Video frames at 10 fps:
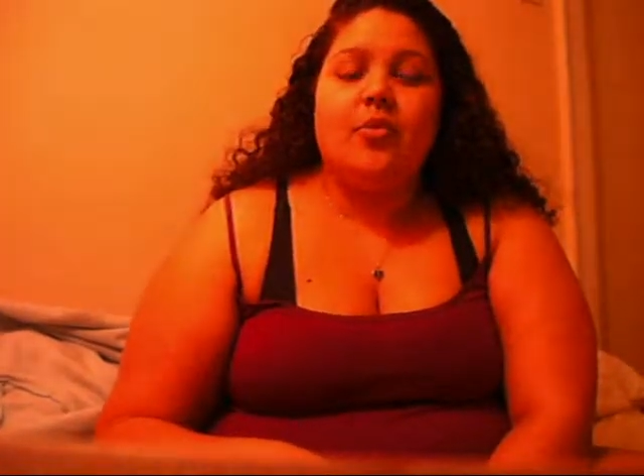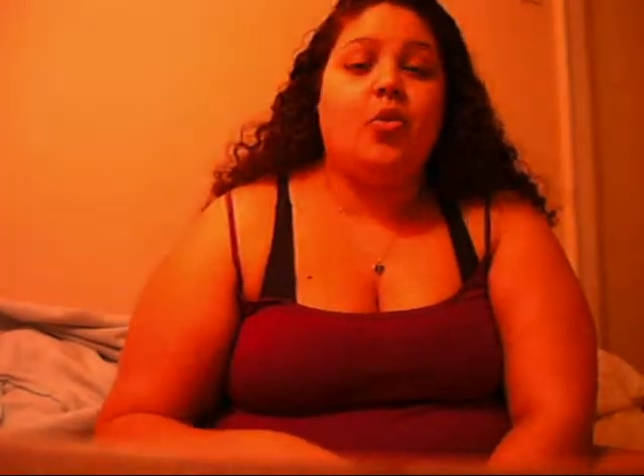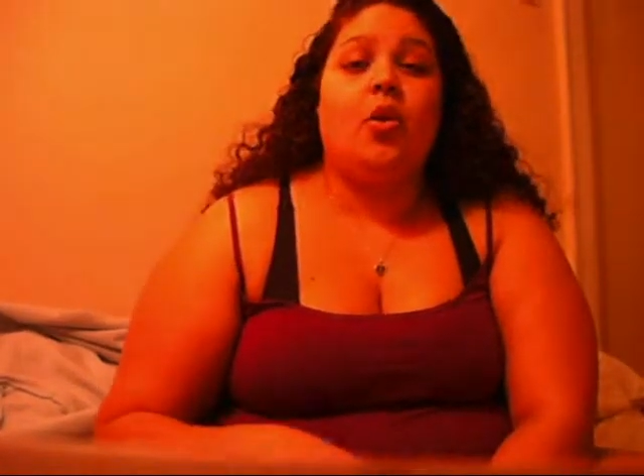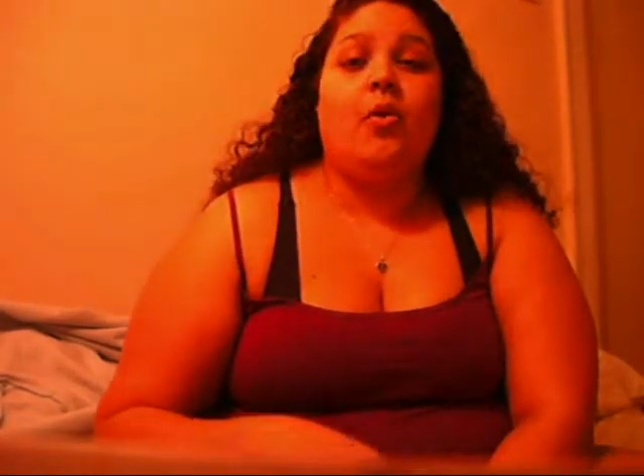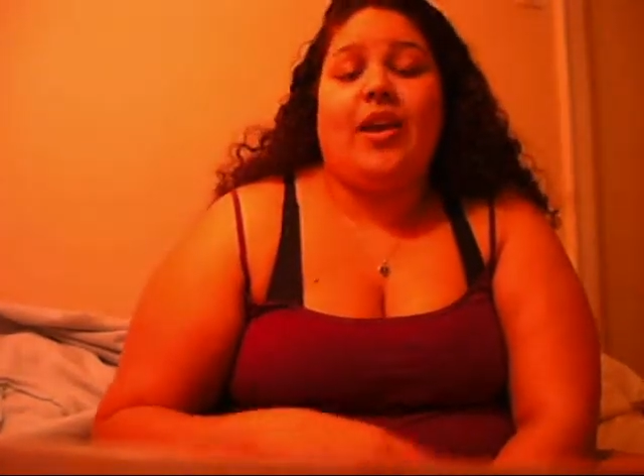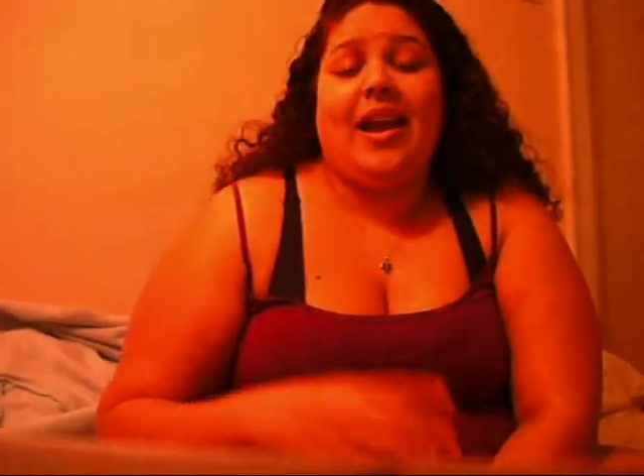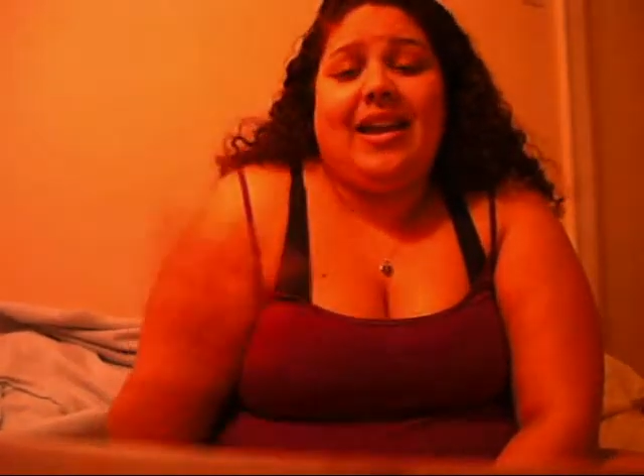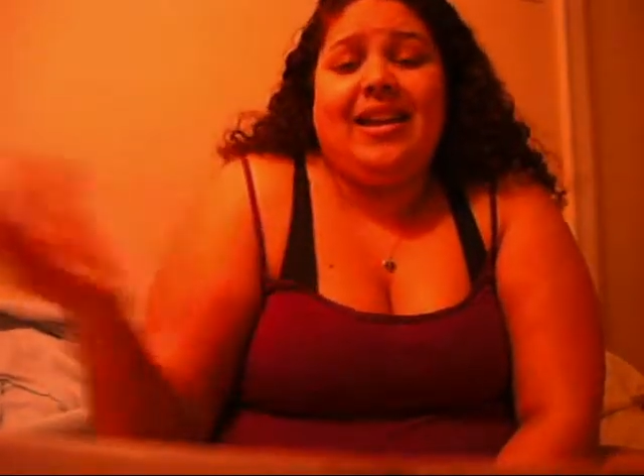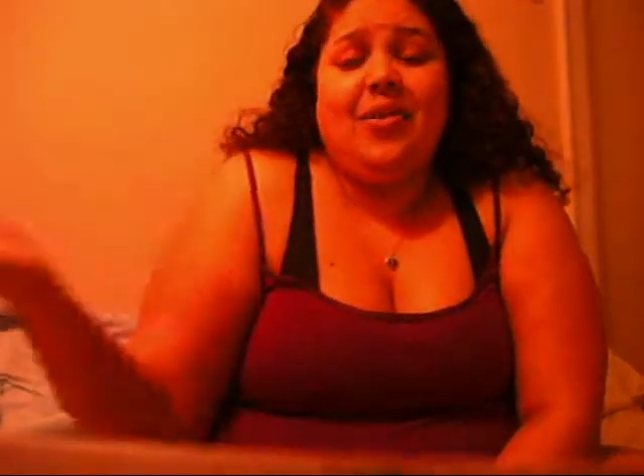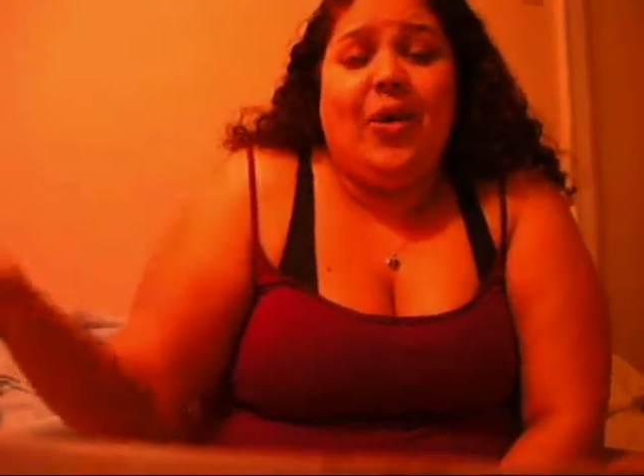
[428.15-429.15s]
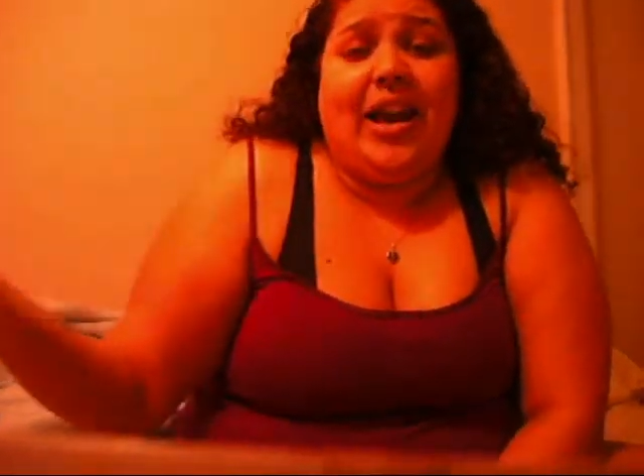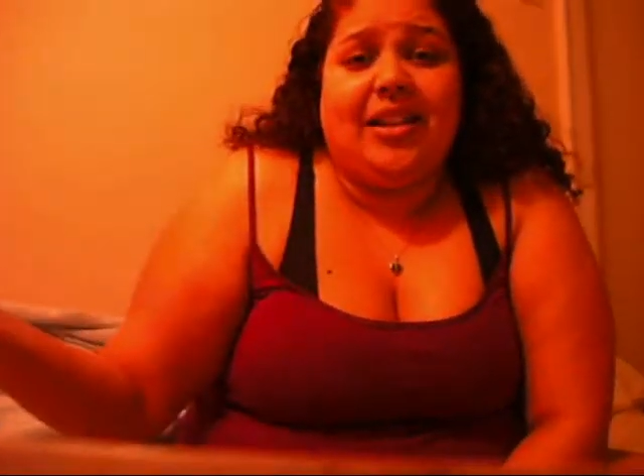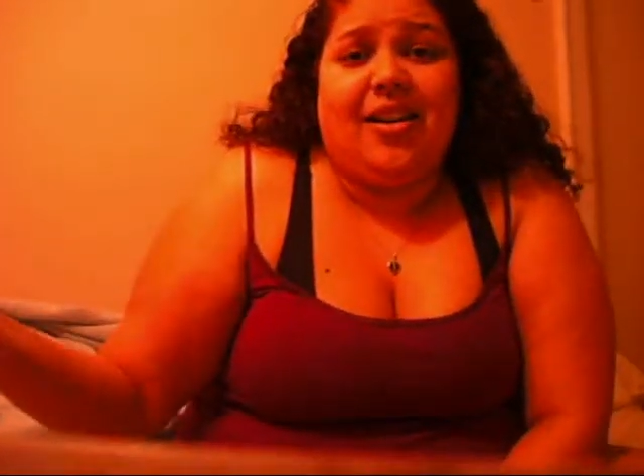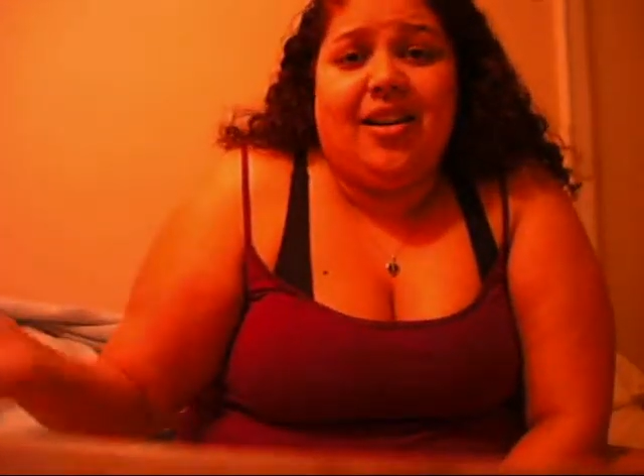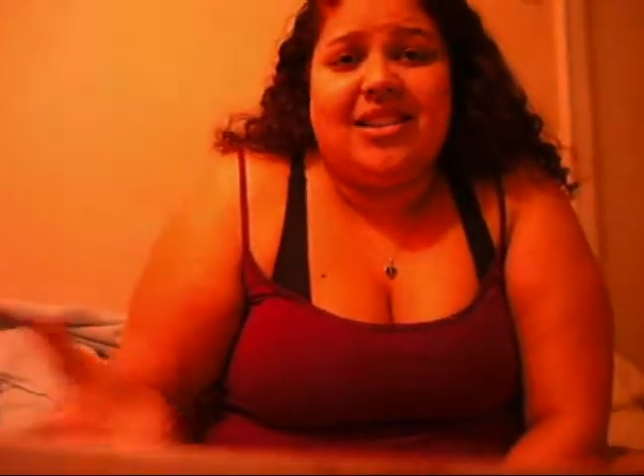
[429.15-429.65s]
quote, any weight
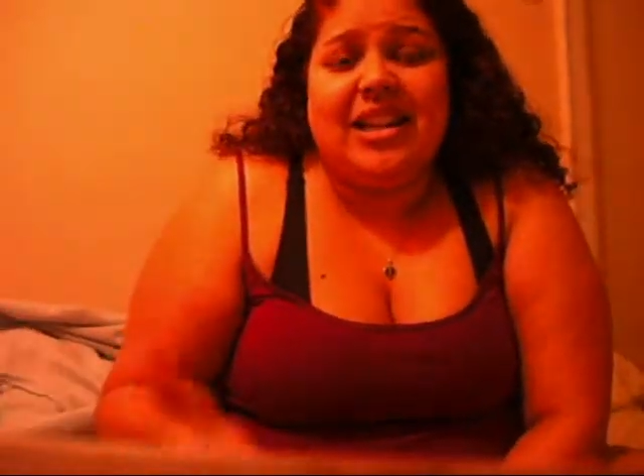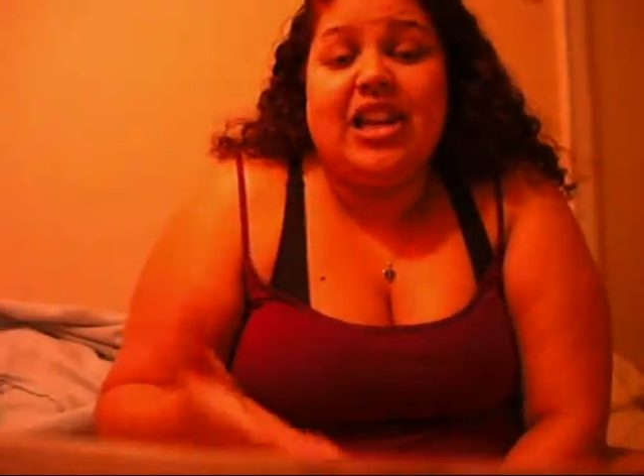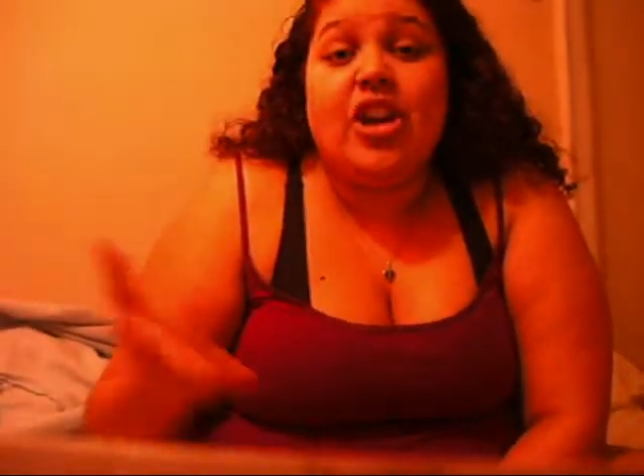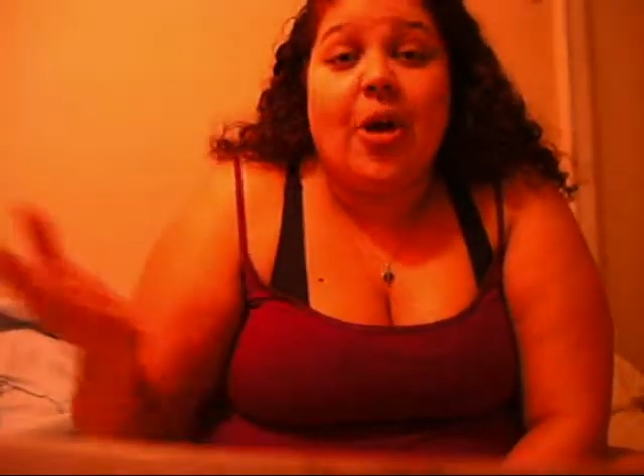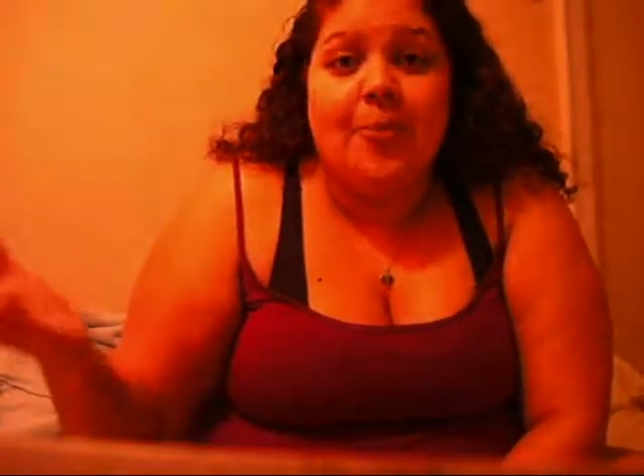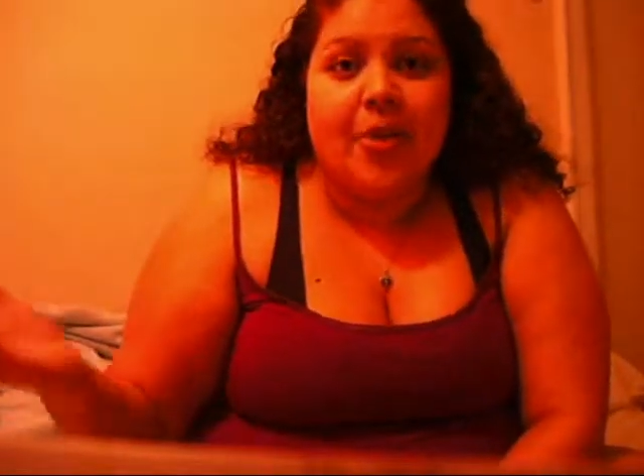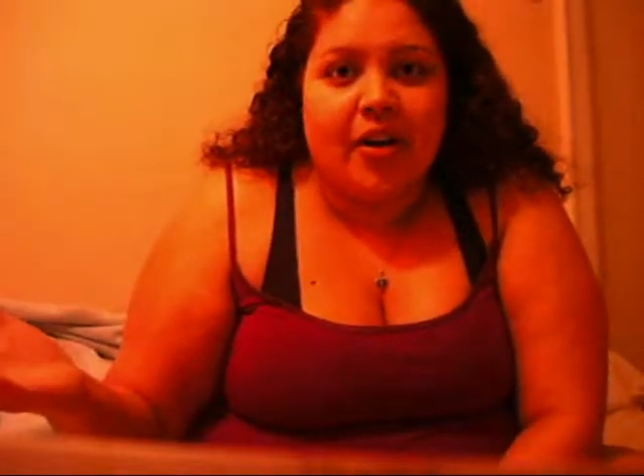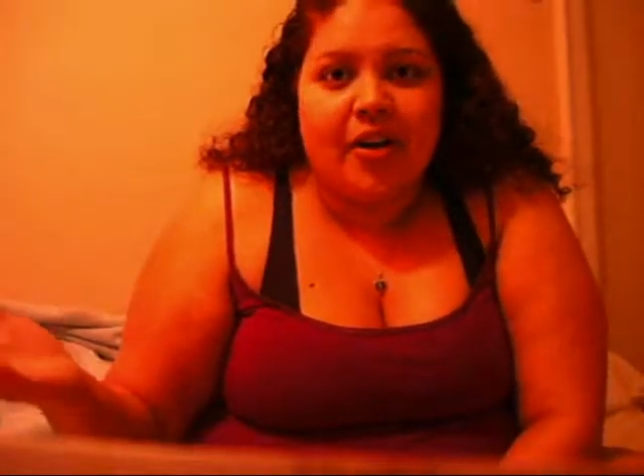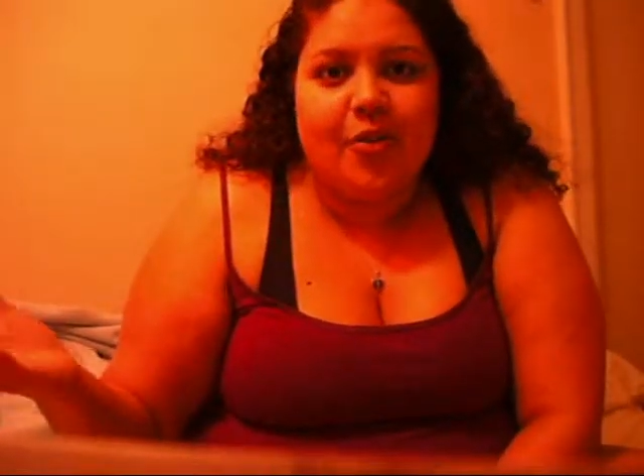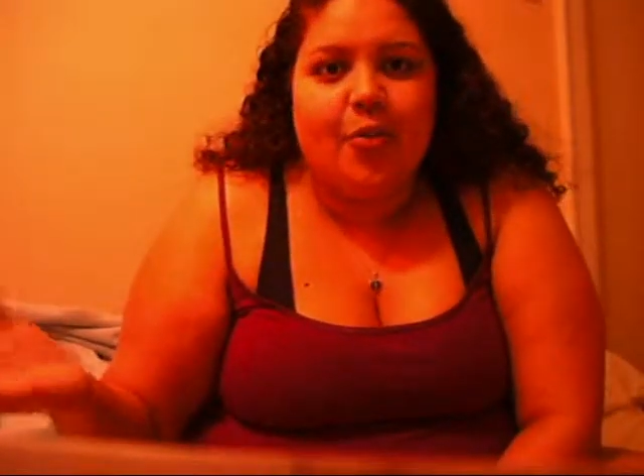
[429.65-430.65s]
loss, any number